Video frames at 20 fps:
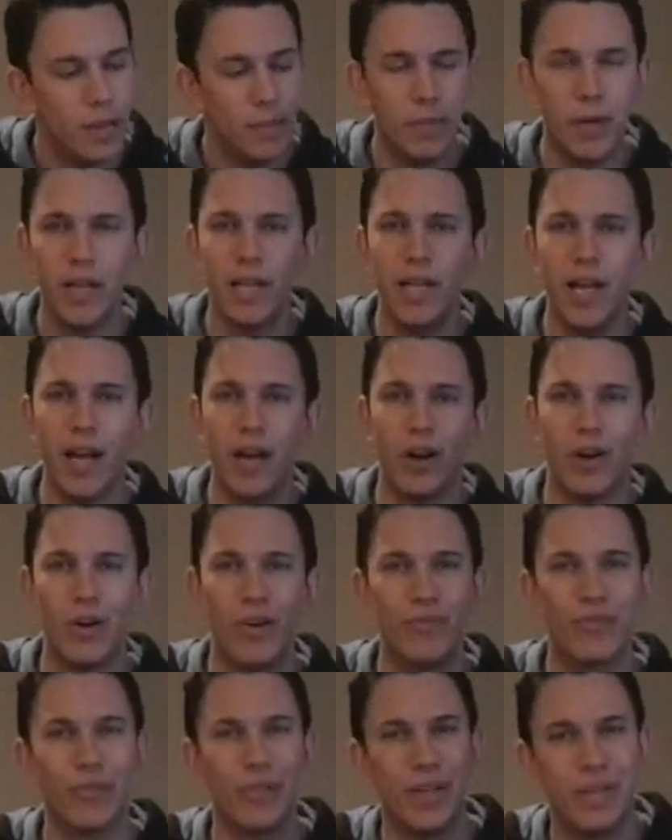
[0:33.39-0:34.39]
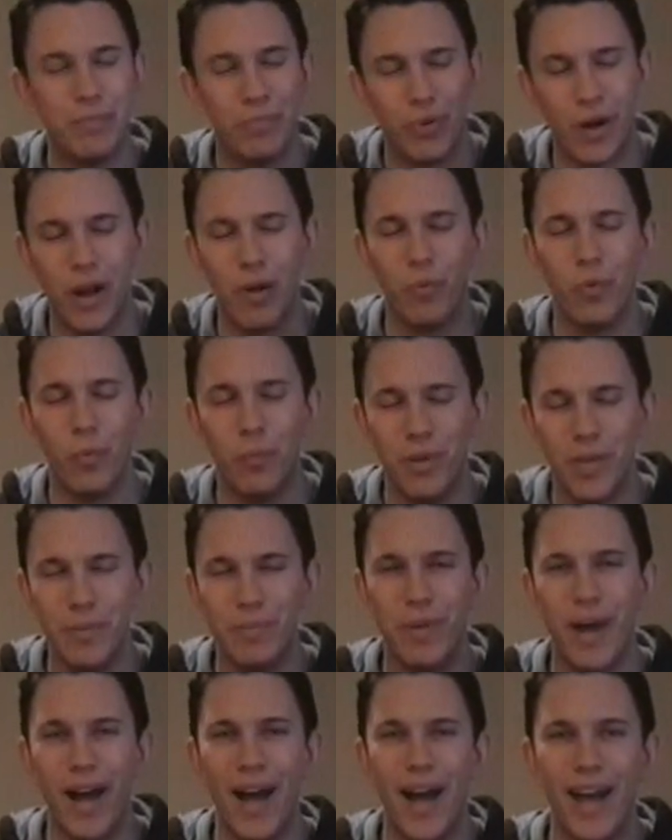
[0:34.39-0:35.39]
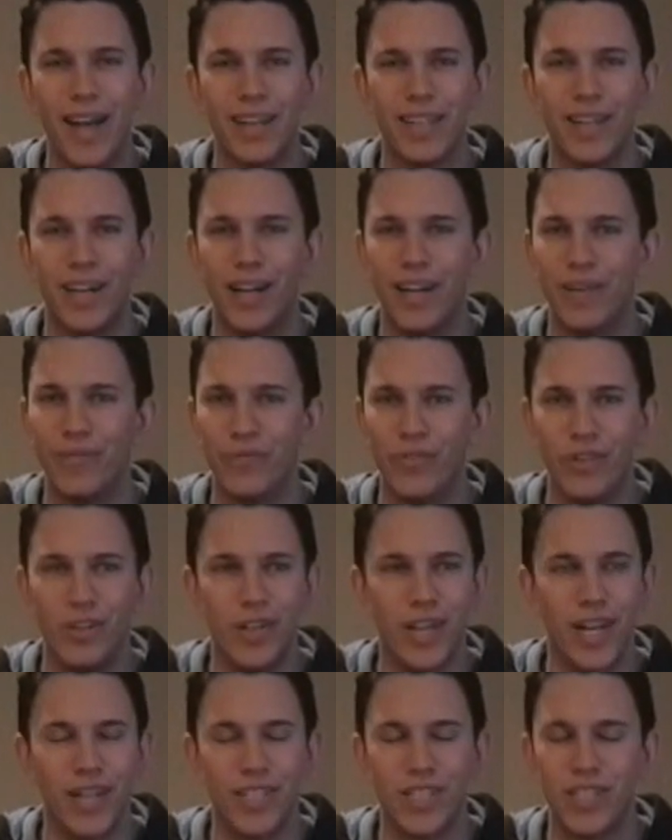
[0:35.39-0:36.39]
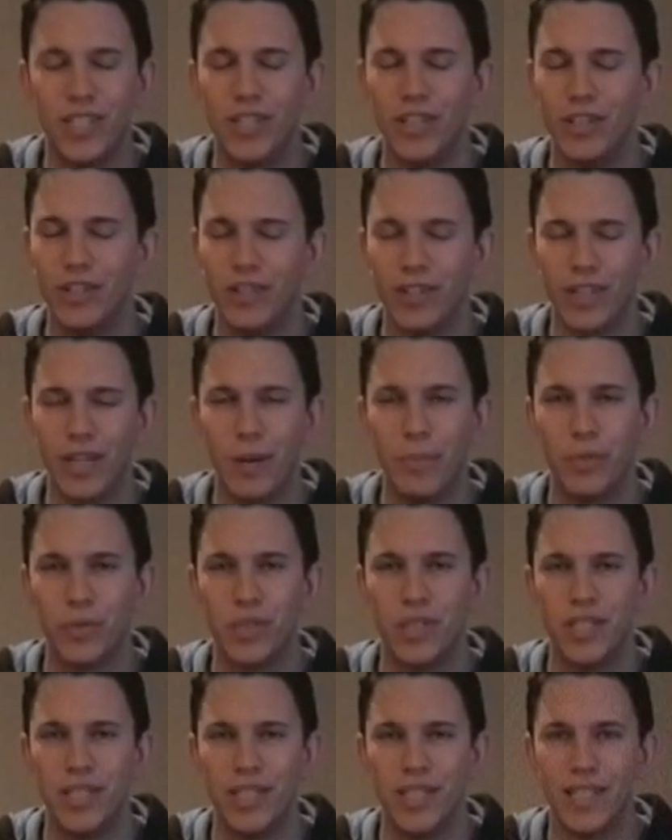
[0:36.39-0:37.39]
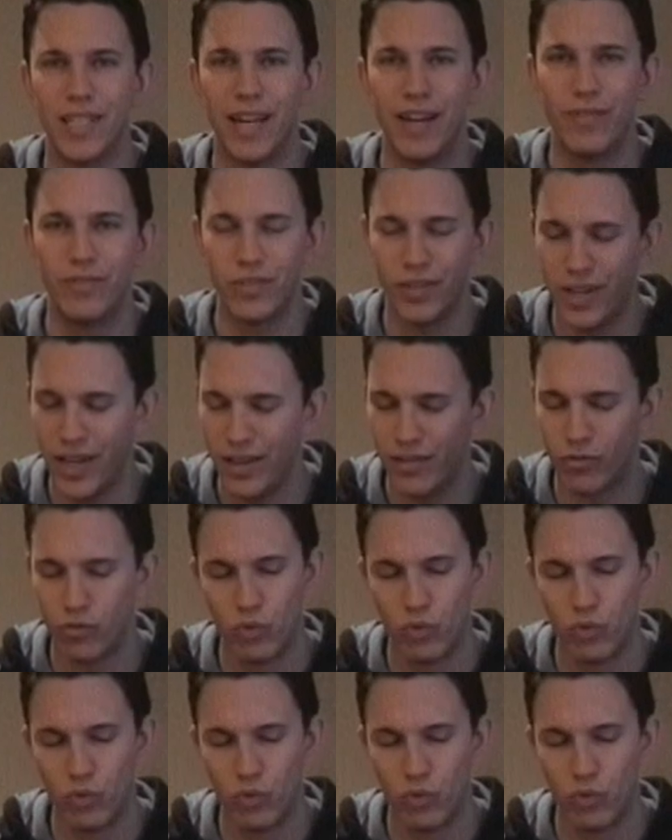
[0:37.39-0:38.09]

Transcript: But yeah, hopefully Brett will be back for next year and a couple seasons after that.